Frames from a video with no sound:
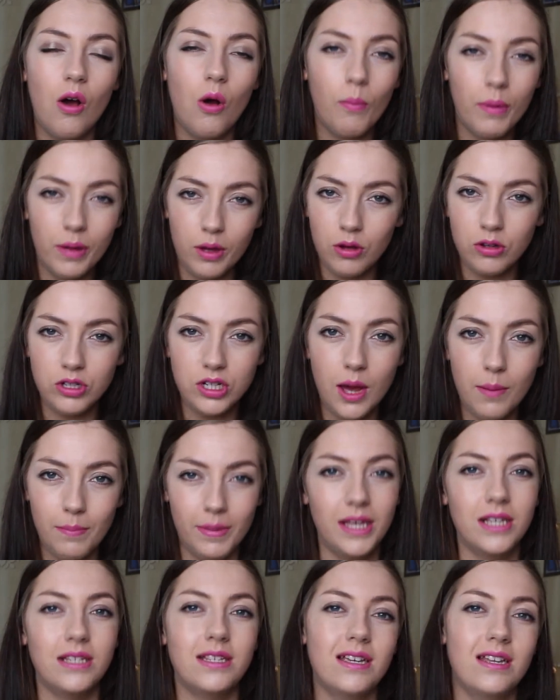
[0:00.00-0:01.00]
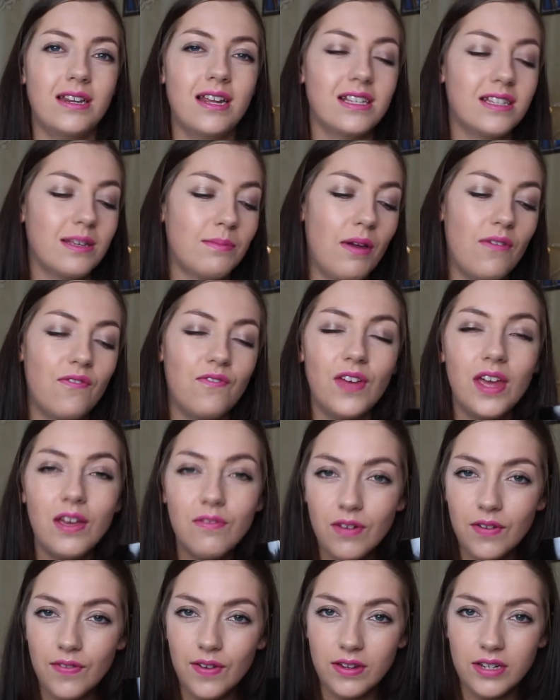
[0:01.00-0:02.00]
oh my god, amazing. It's like my
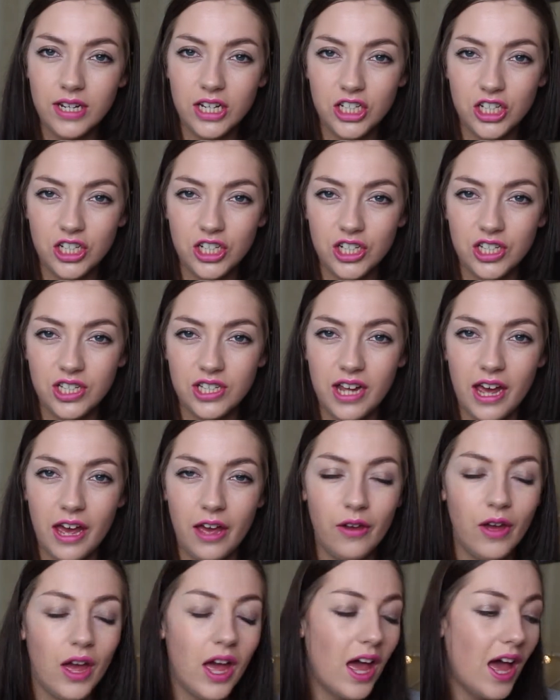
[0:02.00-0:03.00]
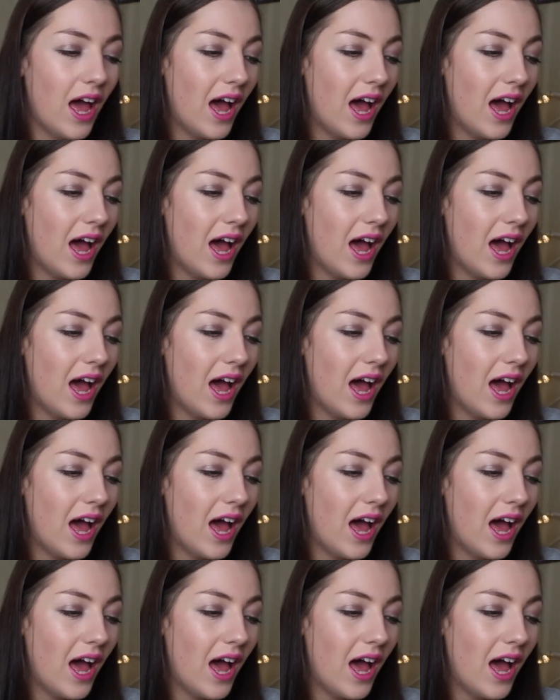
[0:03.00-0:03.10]
favourite foundation just now.